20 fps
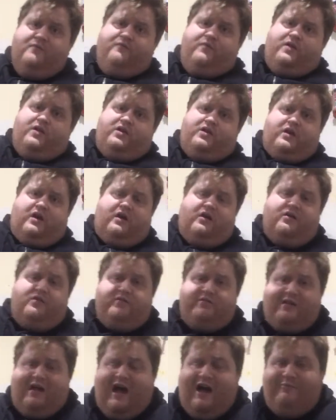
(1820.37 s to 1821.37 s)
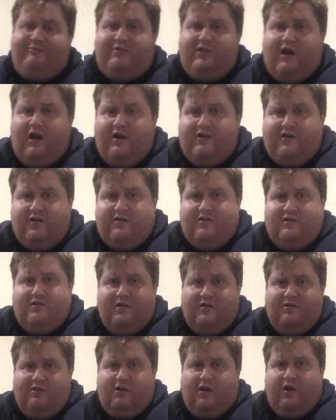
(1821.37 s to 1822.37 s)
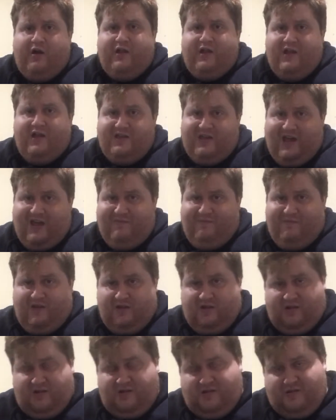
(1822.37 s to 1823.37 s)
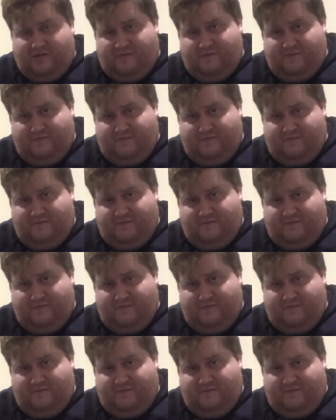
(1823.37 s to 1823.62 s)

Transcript: videos uploaded longer than 10 minutes.